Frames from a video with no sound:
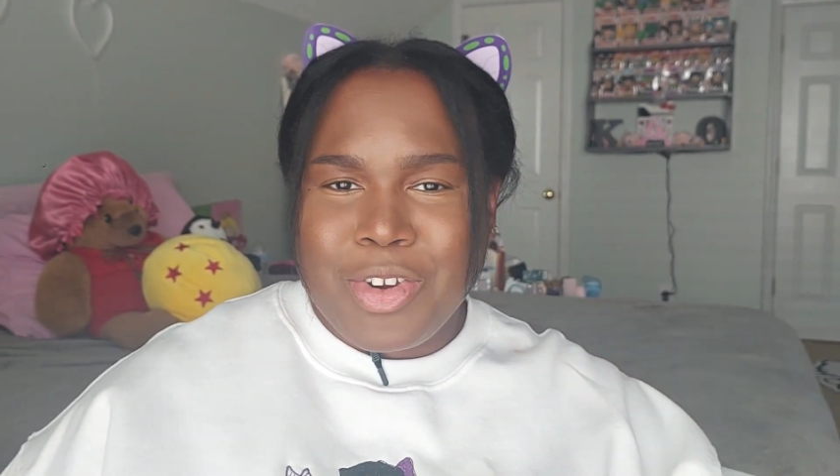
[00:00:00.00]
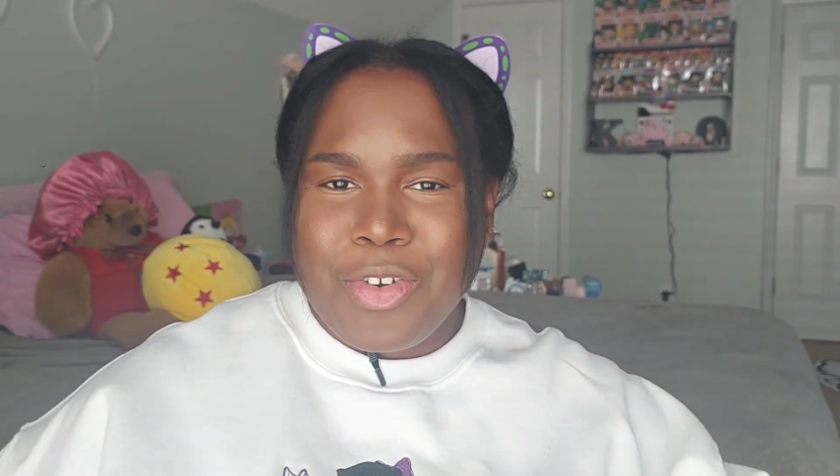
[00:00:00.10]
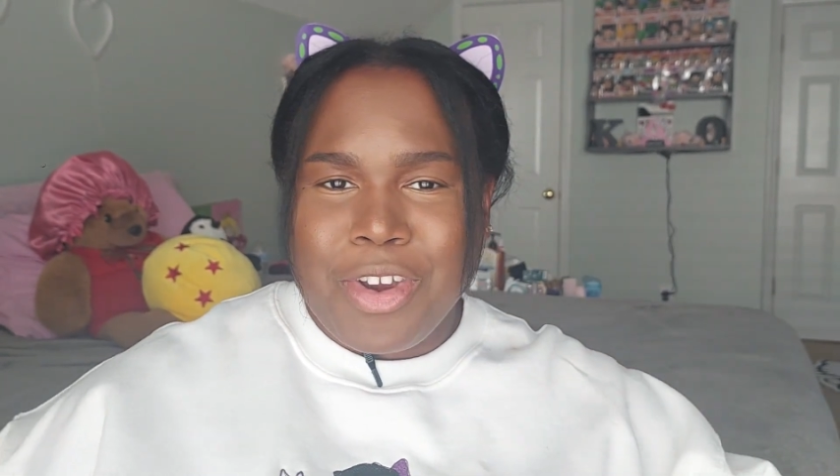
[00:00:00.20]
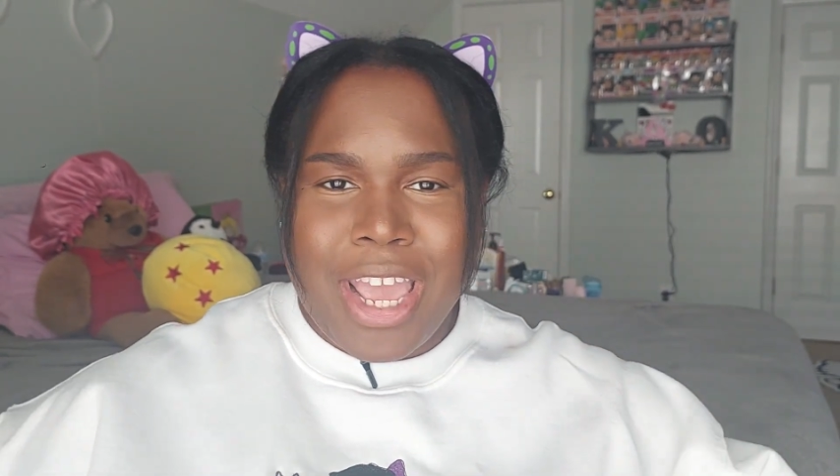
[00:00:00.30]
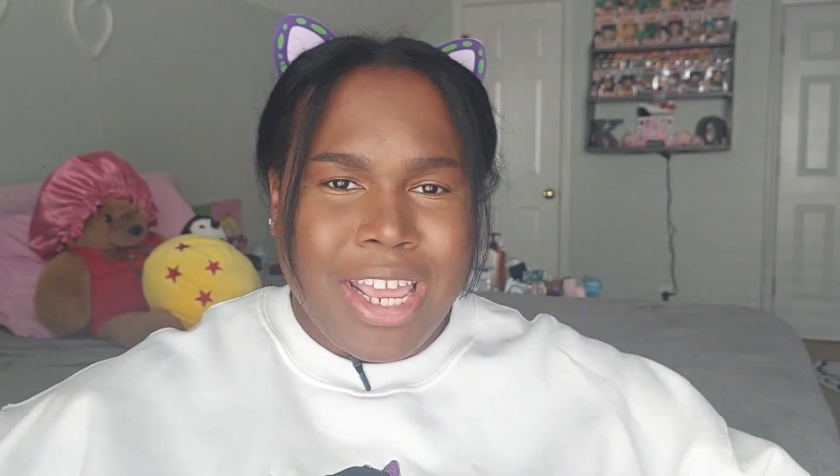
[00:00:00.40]

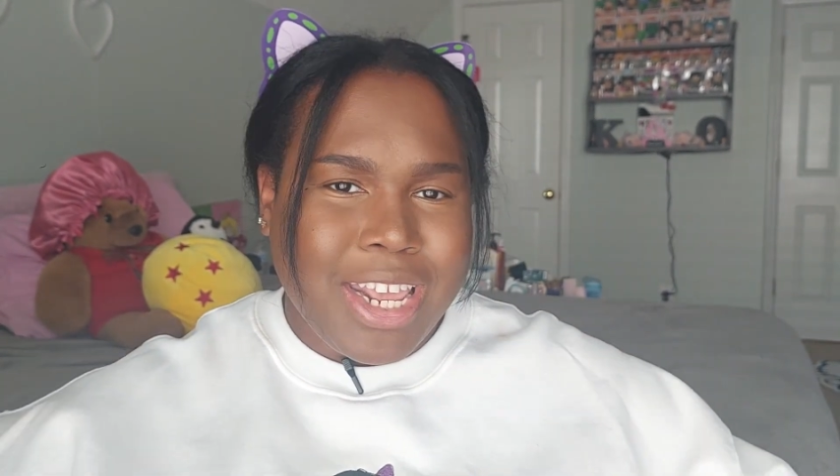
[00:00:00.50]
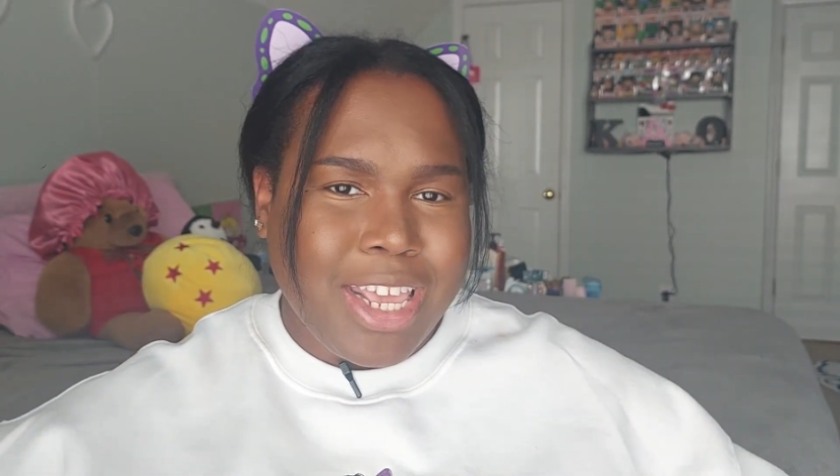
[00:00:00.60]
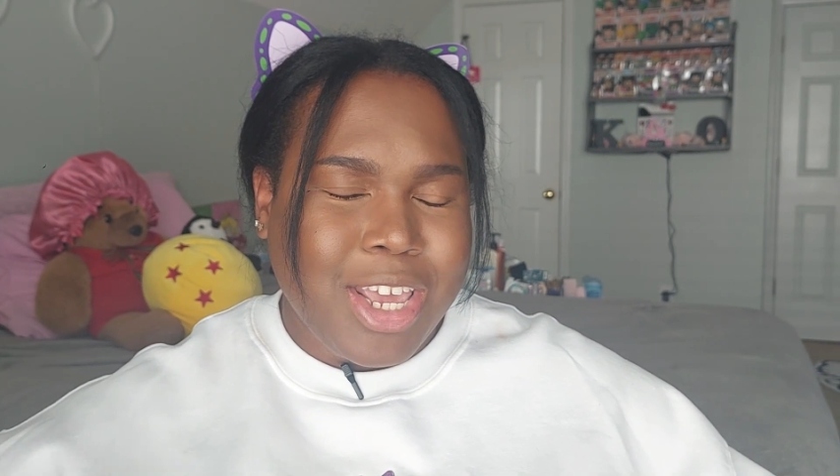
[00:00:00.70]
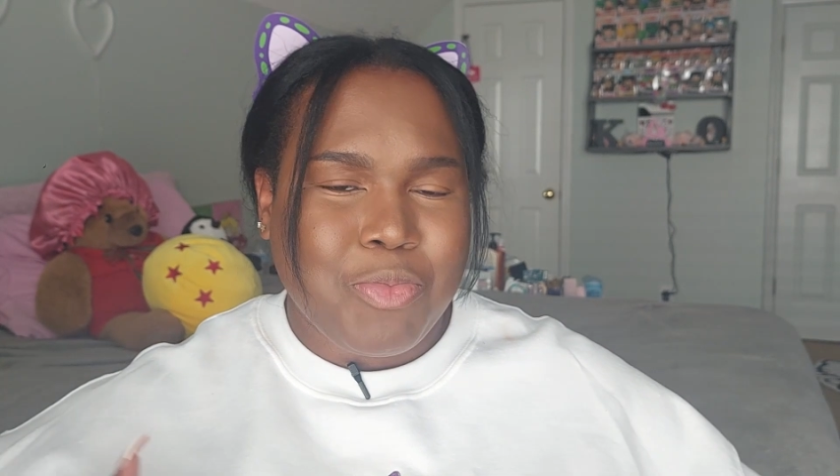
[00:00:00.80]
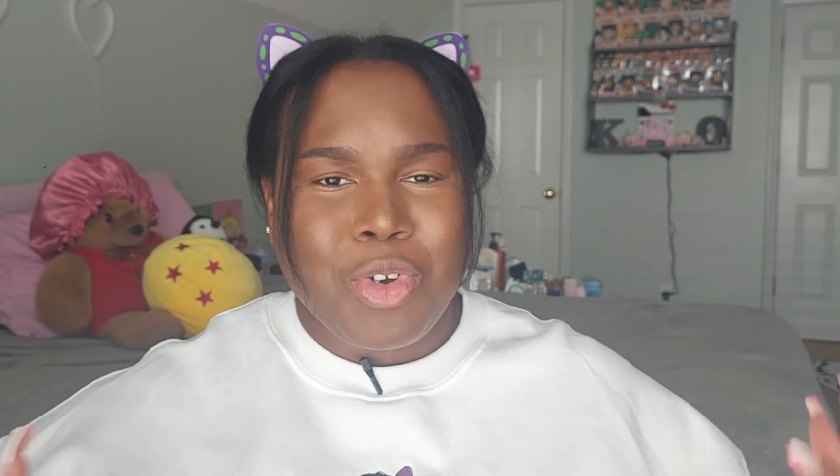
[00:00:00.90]

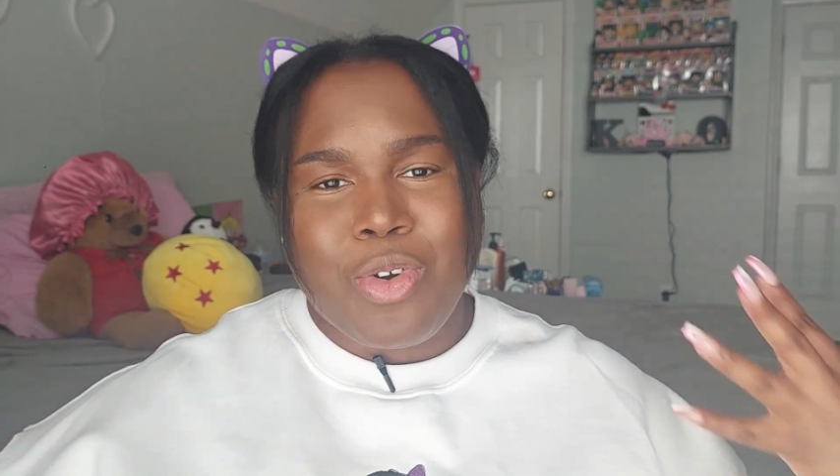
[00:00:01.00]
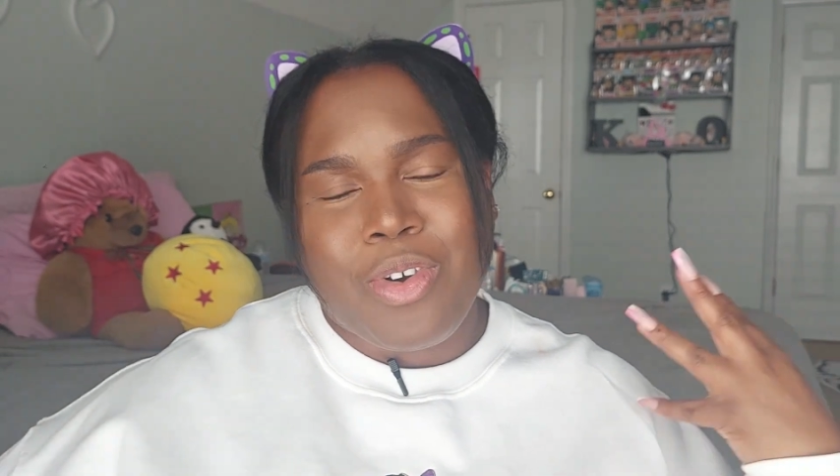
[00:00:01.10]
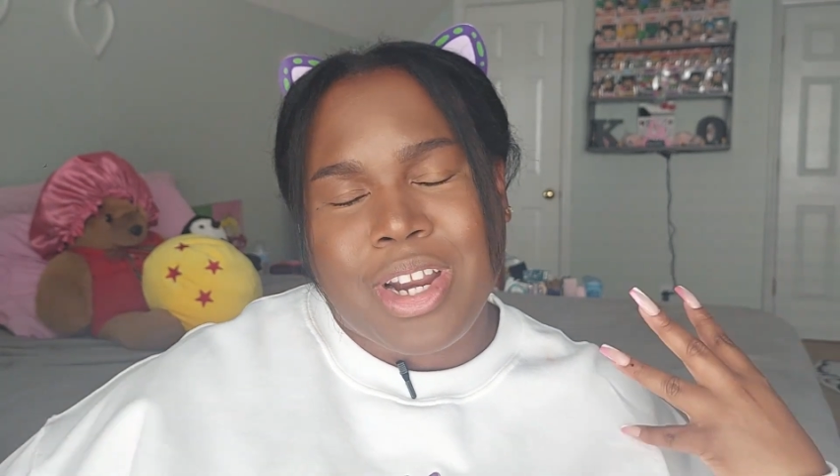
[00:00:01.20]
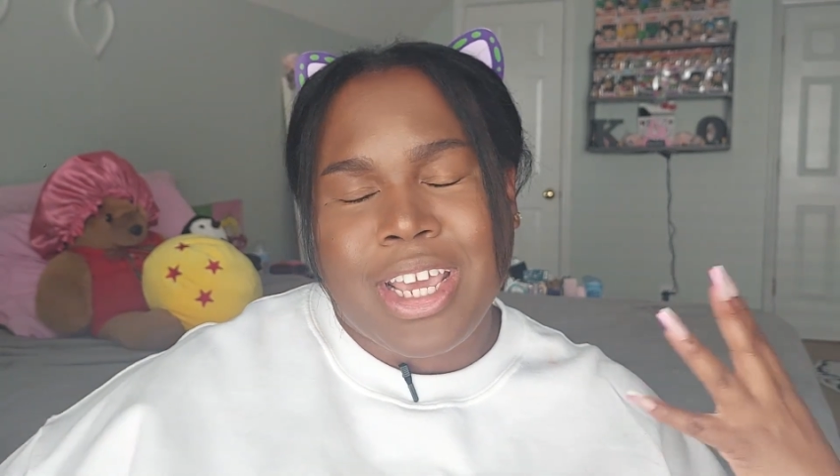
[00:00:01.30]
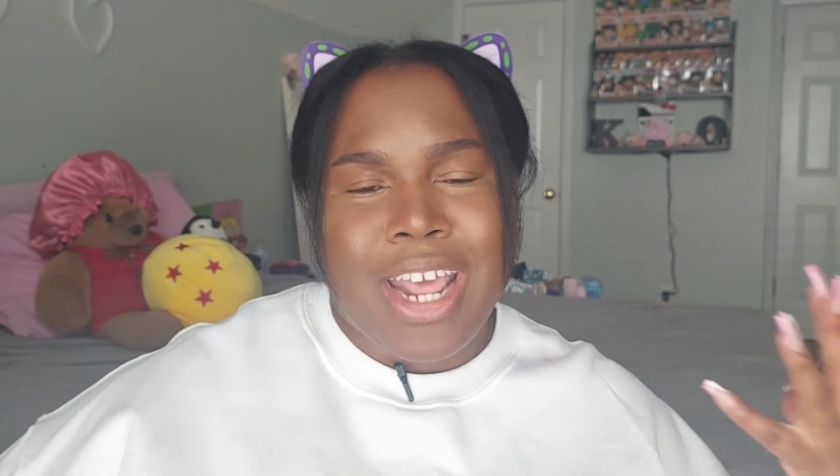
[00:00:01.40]
creating and
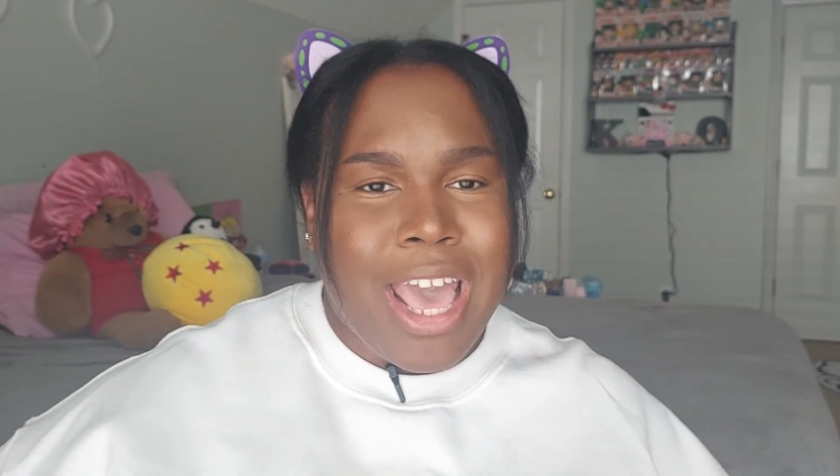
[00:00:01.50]
recording and